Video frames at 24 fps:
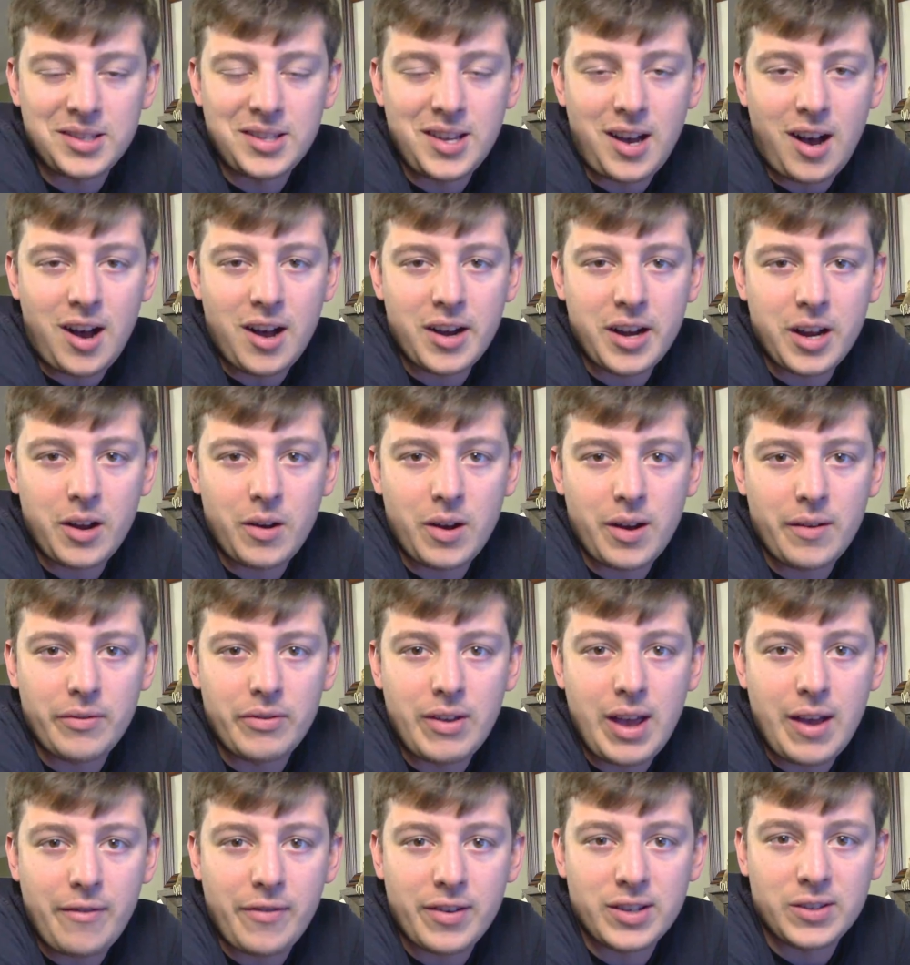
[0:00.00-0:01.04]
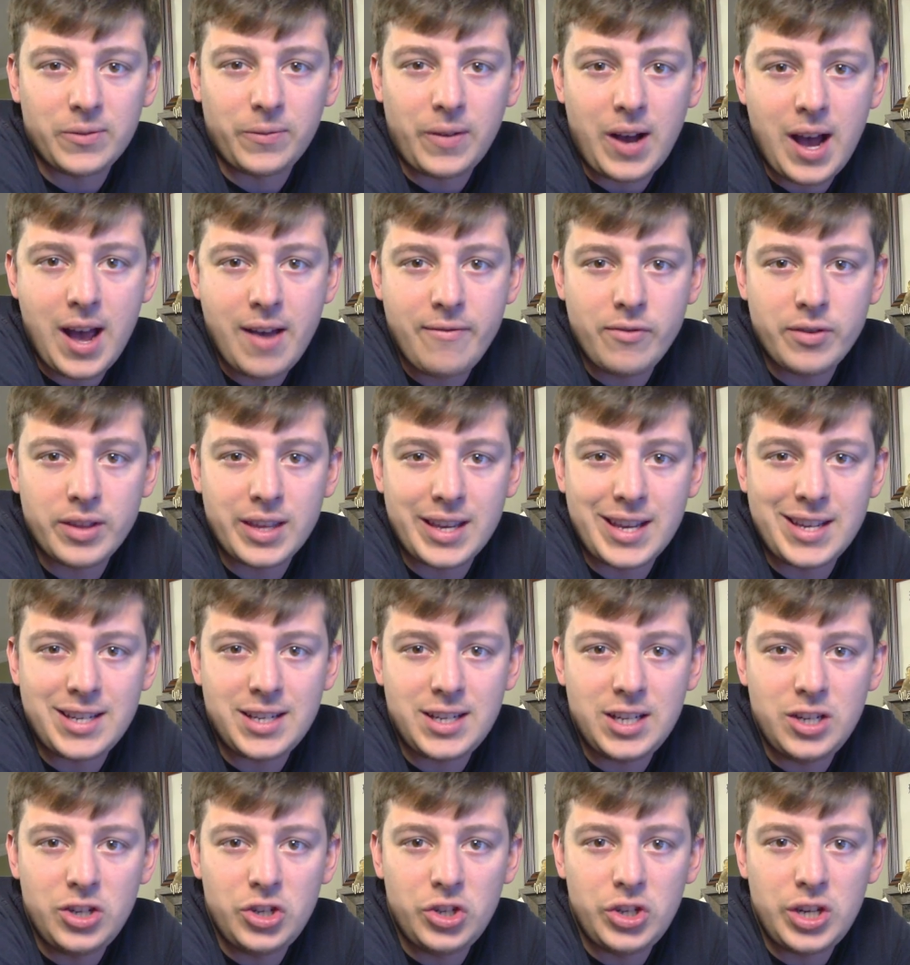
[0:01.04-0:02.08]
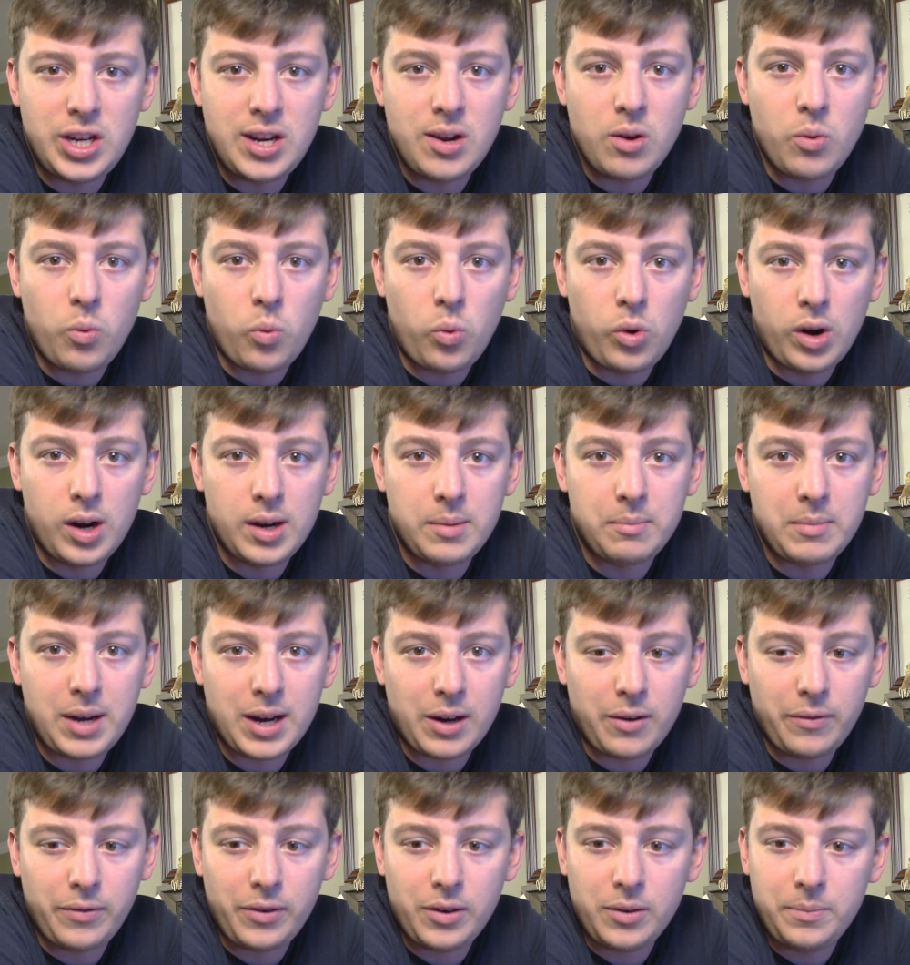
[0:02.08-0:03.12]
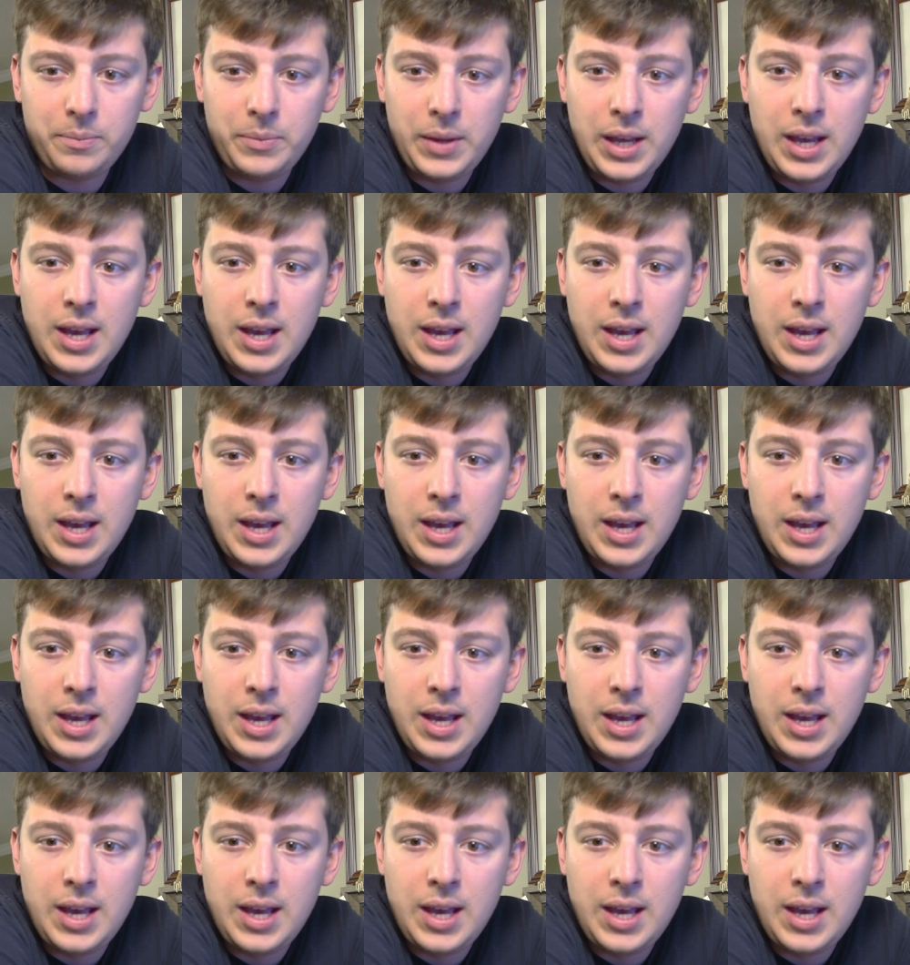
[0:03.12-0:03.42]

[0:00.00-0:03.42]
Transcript: is the audio of the FS5 with the NTG1 microphone.